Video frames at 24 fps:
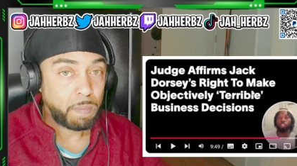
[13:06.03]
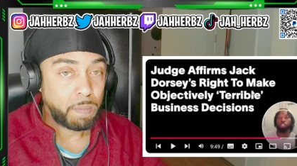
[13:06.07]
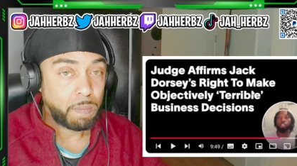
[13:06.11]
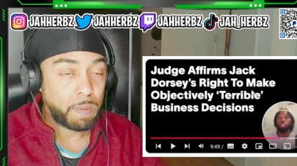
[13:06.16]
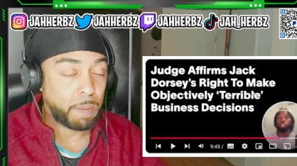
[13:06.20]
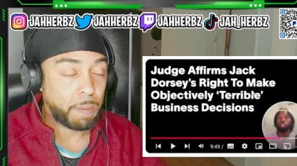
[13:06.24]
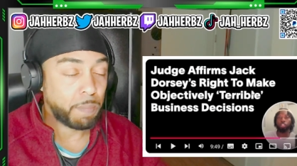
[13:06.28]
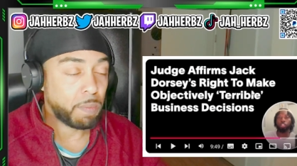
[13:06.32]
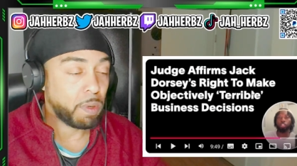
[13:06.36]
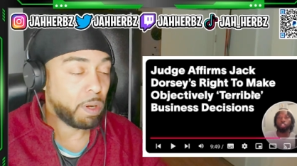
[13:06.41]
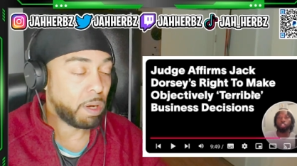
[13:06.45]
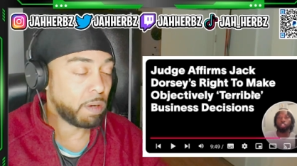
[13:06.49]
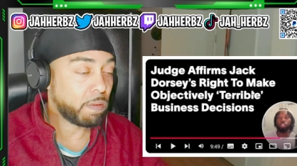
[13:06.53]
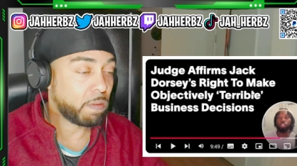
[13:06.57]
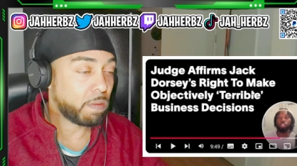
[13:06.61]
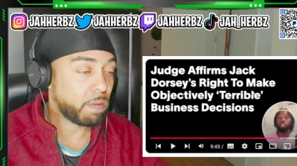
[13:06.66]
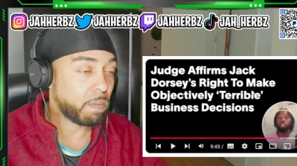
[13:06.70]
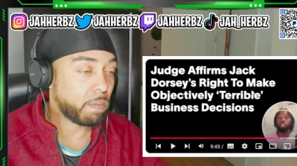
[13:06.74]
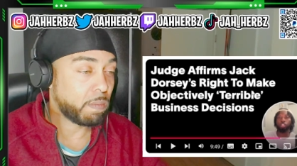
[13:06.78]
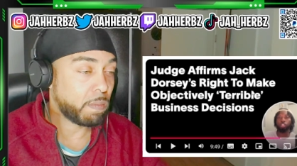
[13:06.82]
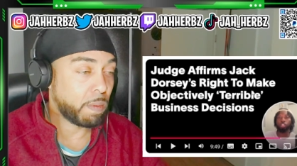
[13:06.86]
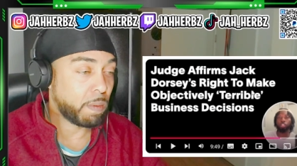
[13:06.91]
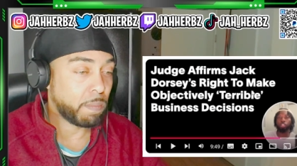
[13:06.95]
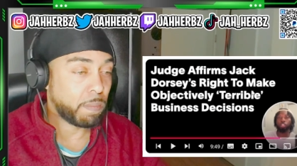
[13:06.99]
I'm not.
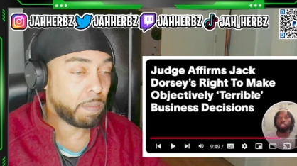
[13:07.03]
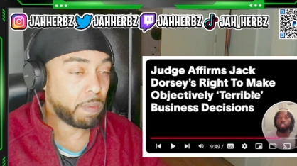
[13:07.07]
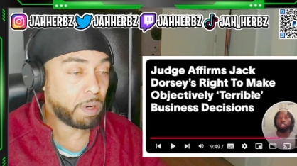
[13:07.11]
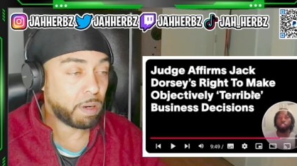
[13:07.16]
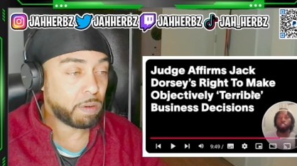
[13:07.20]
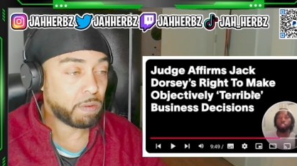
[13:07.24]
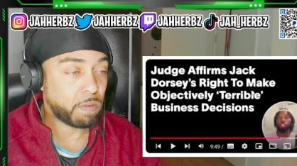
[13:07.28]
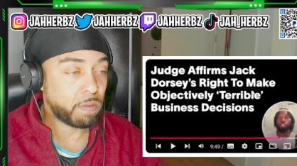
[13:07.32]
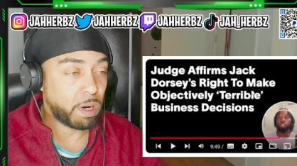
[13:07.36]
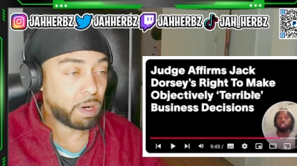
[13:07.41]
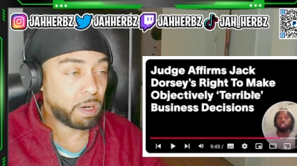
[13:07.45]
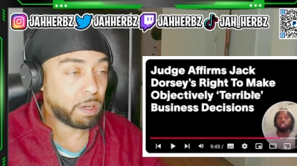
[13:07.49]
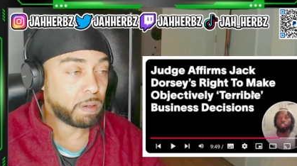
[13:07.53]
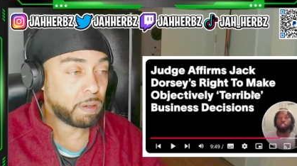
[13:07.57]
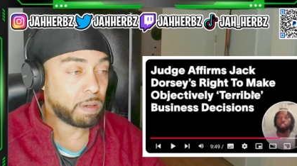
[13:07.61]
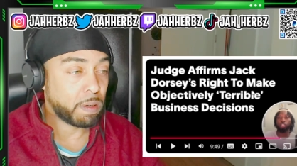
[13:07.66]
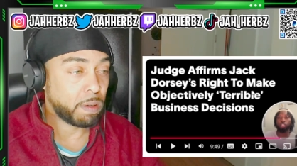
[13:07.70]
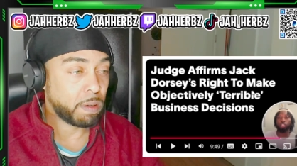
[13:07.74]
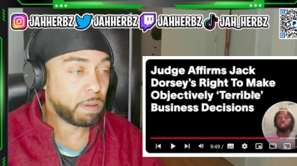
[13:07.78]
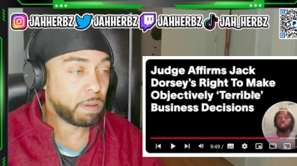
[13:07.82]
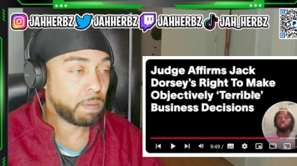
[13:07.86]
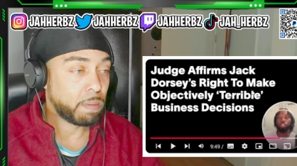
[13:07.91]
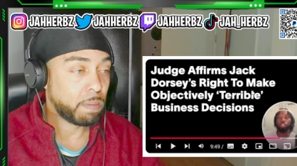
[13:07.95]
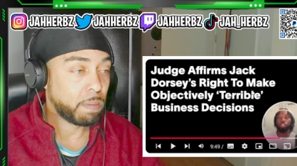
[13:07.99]
I'm not trying
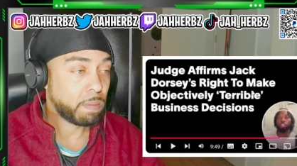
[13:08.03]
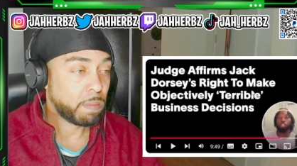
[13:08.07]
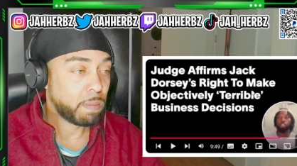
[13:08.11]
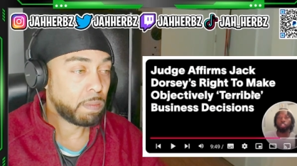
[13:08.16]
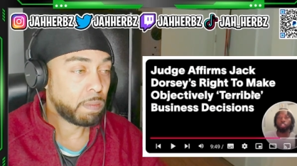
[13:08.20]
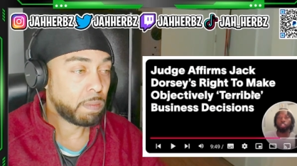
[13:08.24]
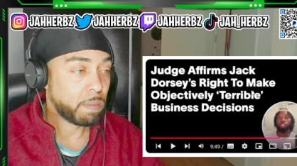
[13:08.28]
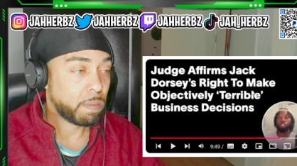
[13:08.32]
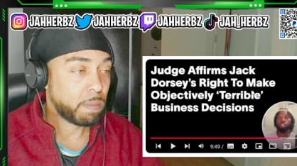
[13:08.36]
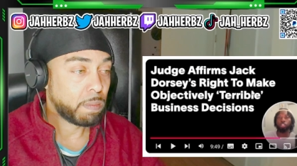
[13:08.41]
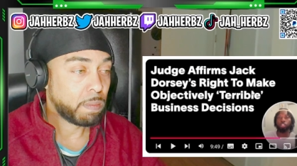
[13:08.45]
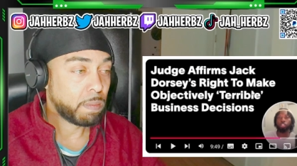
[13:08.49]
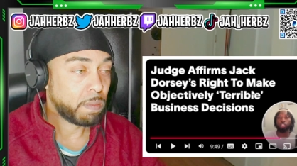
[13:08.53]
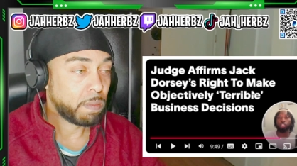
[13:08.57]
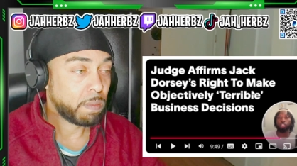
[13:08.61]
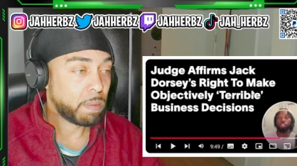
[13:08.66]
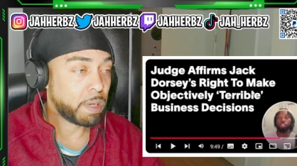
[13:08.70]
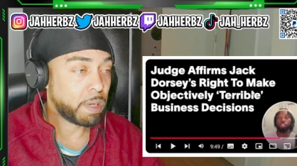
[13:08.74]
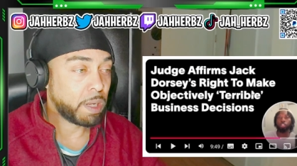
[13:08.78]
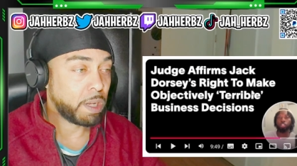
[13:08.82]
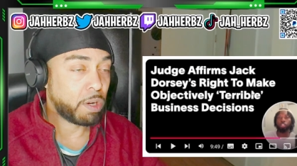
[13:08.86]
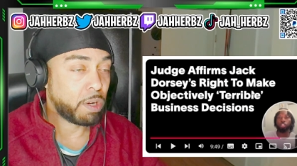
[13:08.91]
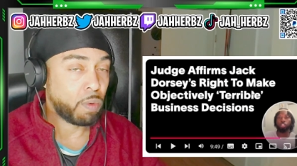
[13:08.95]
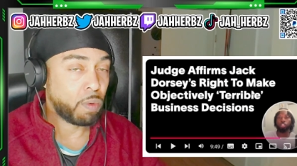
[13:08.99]
to
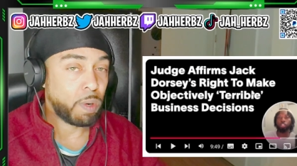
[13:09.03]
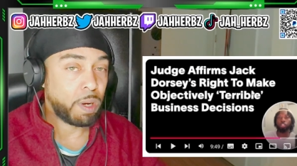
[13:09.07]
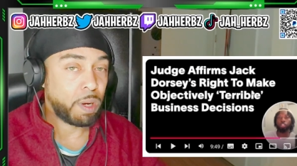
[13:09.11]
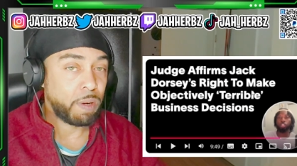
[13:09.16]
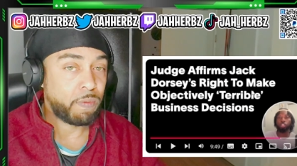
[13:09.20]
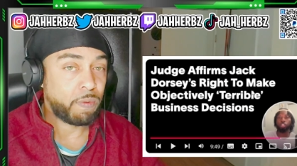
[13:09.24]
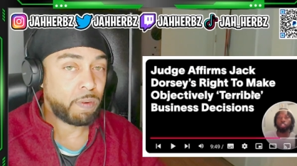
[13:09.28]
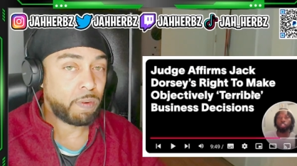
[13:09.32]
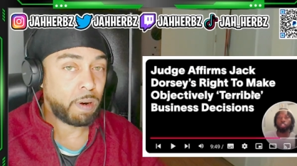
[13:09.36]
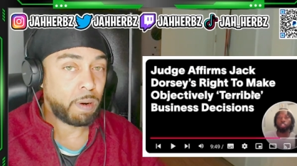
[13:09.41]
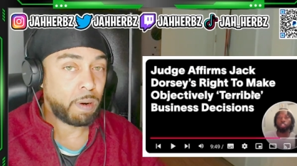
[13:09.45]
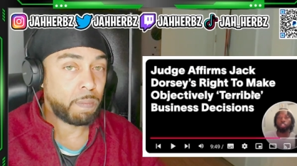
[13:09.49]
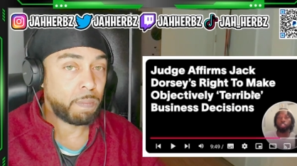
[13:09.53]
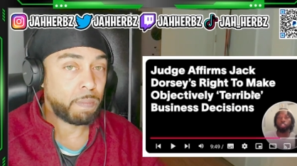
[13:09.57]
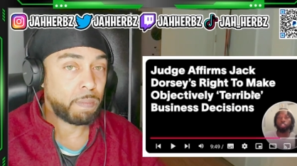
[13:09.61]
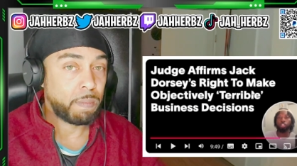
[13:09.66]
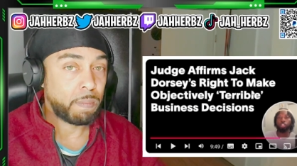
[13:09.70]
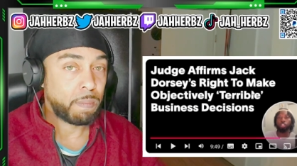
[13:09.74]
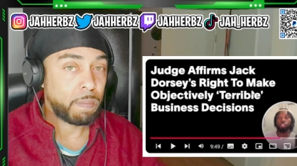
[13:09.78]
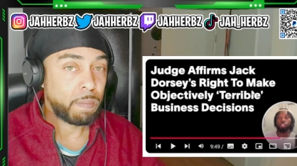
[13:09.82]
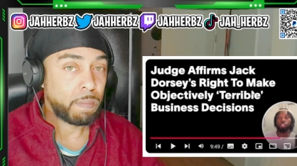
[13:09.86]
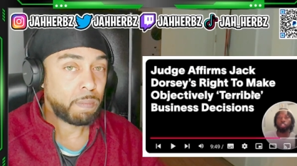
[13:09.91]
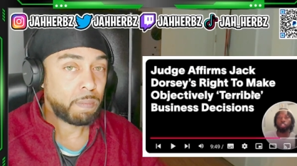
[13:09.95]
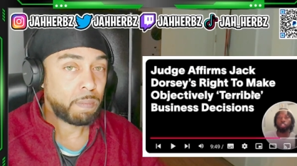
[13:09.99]
take away from
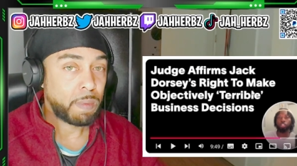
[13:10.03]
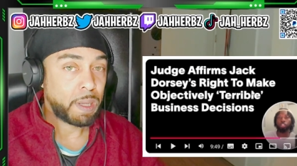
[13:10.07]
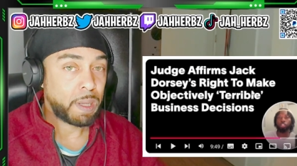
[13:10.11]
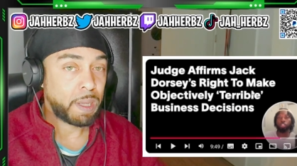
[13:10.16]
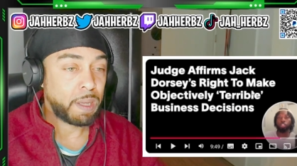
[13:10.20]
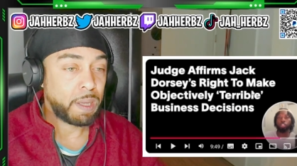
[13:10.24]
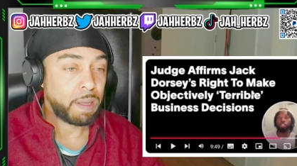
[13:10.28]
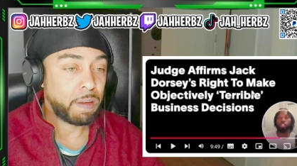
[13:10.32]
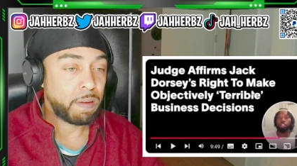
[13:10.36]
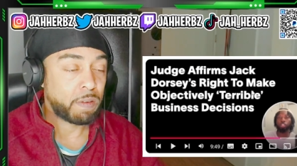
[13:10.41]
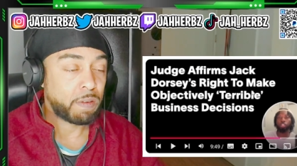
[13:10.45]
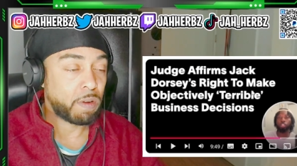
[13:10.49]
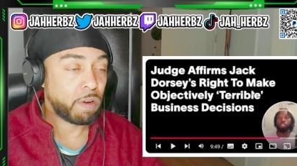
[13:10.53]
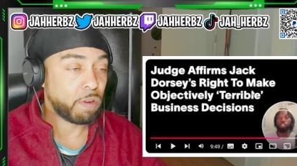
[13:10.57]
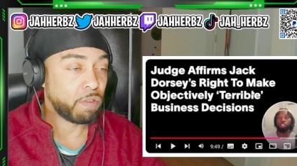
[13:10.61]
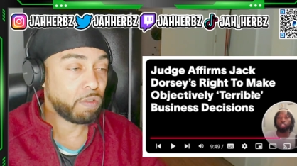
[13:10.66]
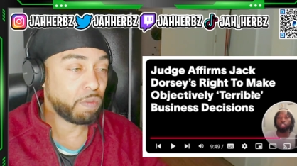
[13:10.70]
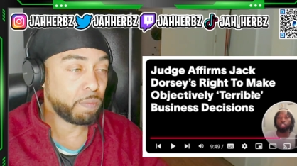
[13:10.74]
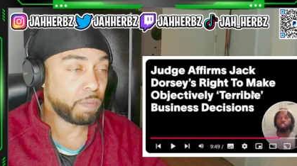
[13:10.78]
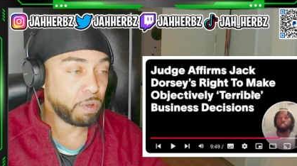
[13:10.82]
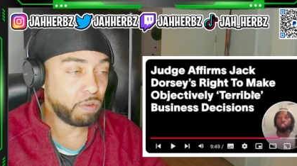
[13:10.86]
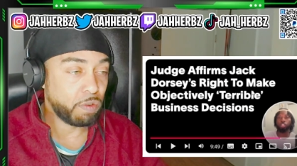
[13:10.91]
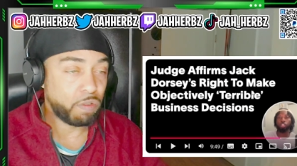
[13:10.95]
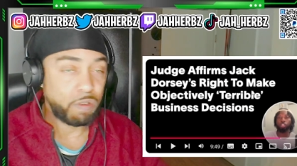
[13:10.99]
his
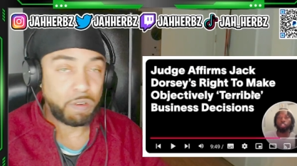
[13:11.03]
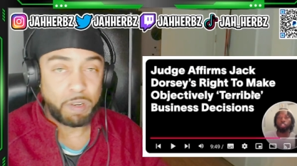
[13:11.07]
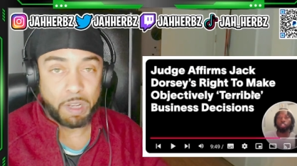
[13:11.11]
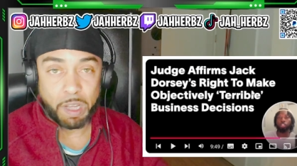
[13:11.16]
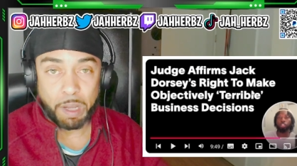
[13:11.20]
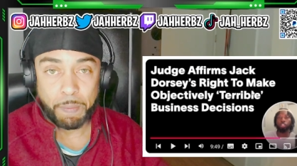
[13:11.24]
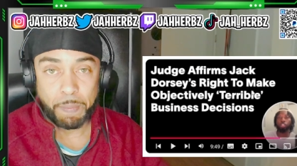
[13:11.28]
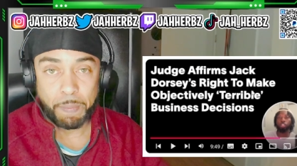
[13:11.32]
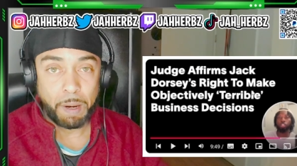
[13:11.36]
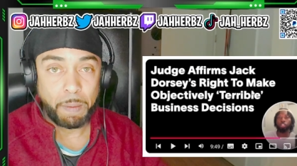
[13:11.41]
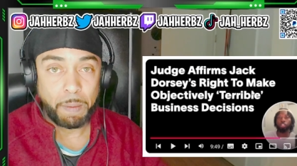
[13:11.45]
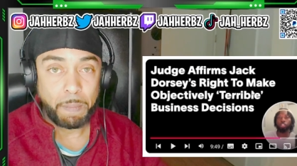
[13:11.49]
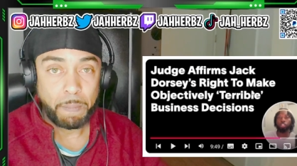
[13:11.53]
contribution to hip hop.